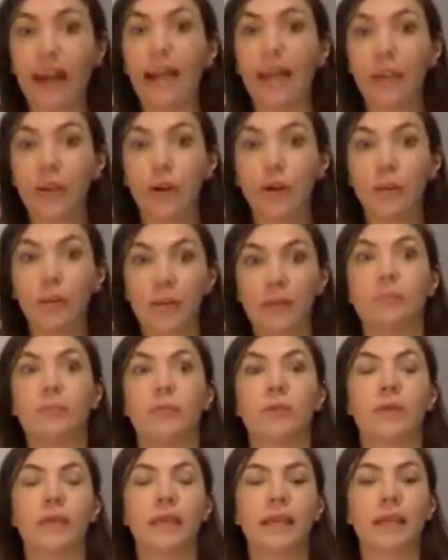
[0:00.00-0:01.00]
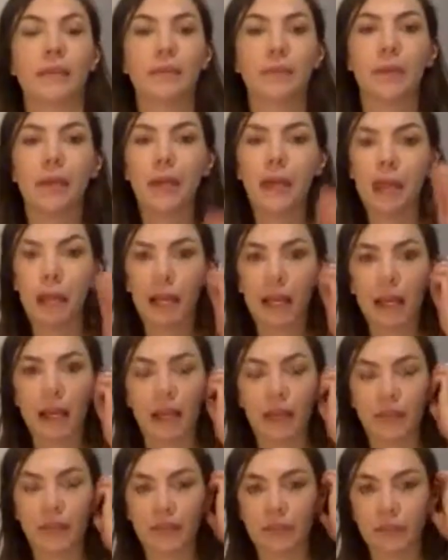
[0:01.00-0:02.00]
that a lot of people keep
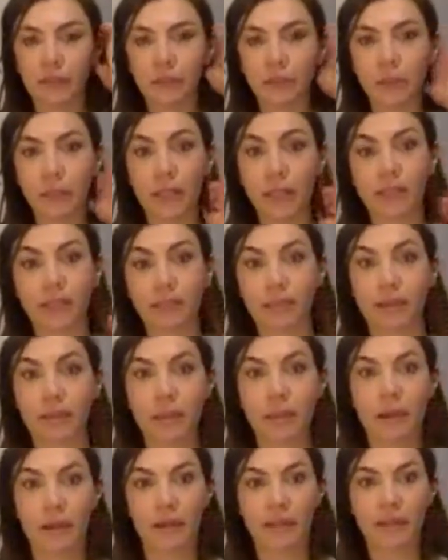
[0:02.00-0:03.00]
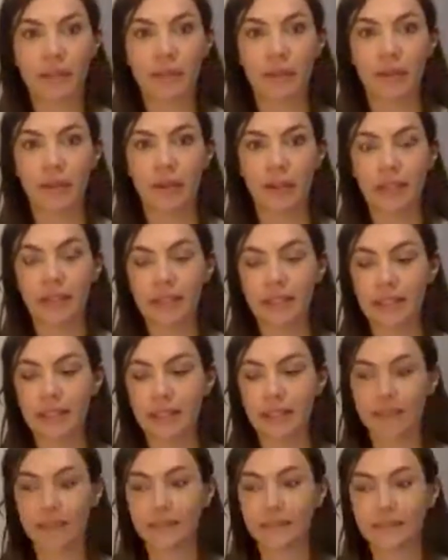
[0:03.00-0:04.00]
kind of talking to me about
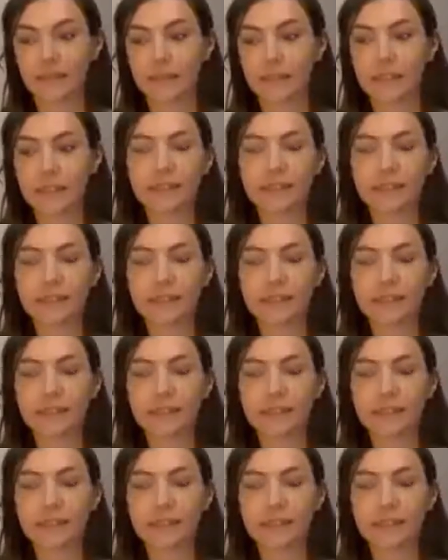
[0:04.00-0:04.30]
experiencing.